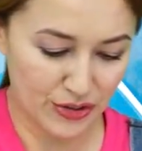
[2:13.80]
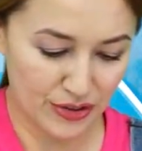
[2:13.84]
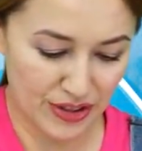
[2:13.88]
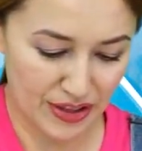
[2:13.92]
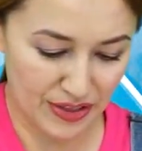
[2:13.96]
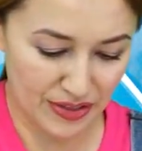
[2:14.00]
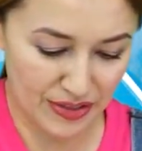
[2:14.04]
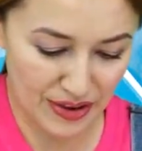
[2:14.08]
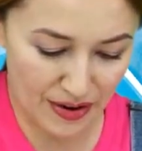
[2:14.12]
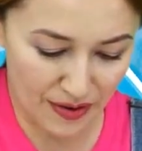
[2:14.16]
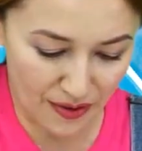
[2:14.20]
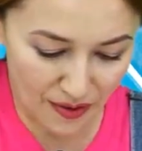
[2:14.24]

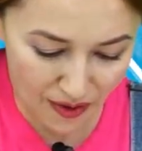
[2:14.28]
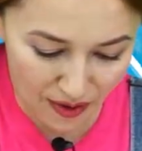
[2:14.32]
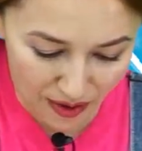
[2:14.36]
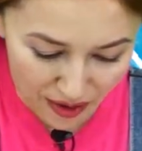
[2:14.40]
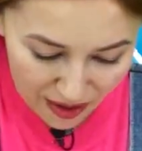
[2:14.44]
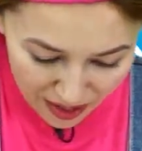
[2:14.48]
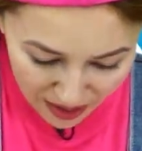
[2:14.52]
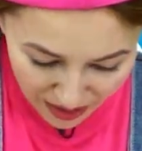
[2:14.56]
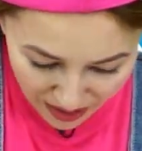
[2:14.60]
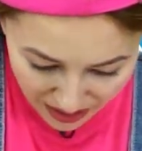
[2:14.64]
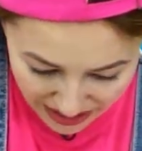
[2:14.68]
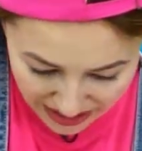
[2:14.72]
that they're
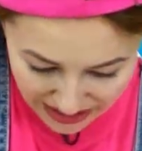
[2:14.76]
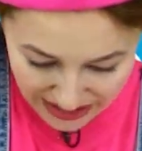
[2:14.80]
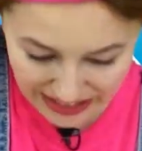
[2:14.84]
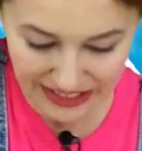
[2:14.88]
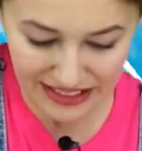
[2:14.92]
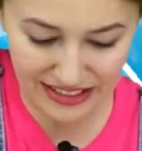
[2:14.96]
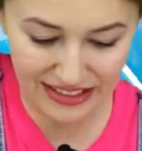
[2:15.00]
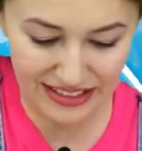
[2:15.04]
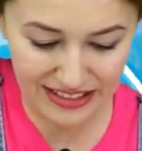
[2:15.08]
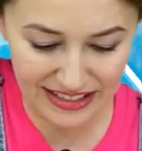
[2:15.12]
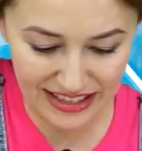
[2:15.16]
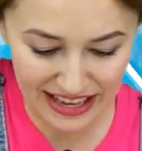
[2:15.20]
all
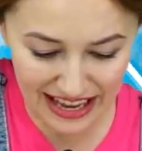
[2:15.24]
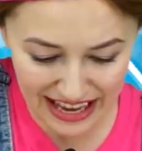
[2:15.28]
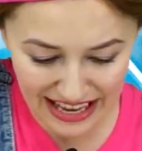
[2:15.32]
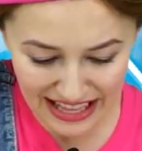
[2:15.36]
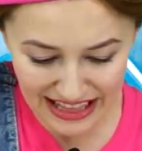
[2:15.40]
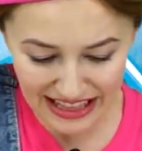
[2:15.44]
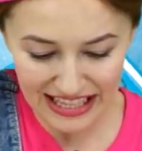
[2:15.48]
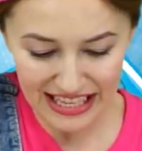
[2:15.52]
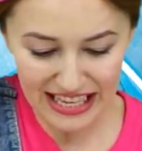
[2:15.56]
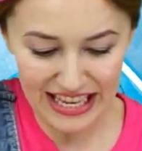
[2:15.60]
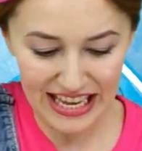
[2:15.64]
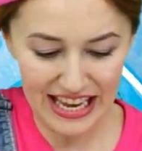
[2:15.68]

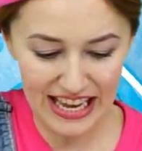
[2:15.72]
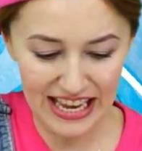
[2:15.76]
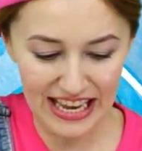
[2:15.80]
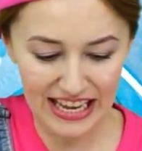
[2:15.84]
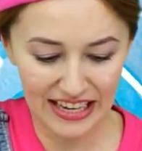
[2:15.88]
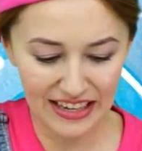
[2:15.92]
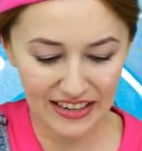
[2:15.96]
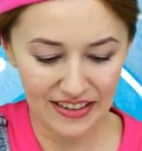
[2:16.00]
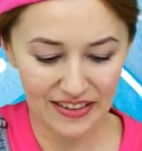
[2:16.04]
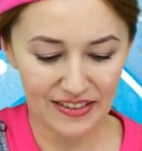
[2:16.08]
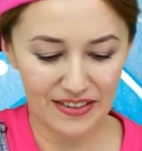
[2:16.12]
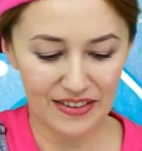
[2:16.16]
tightly
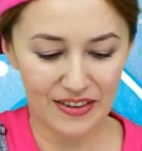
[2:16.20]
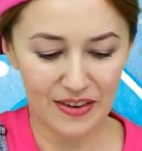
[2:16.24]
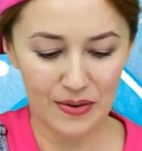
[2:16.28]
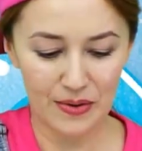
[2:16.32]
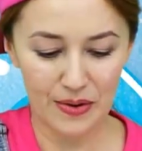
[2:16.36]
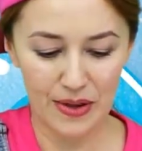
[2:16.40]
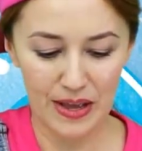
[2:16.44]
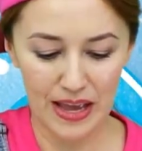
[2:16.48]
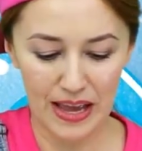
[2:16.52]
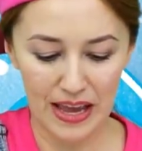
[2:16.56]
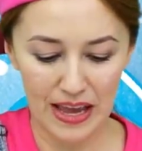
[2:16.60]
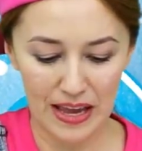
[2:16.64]
in,
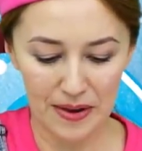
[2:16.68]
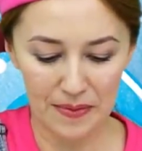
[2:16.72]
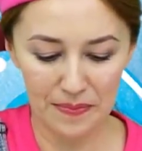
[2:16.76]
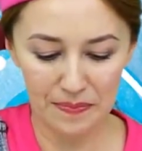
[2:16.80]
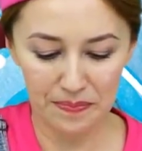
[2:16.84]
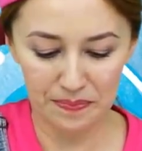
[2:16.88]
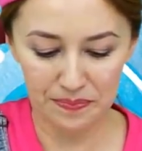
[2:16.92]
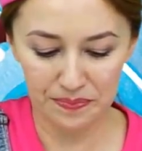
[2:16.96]
okay?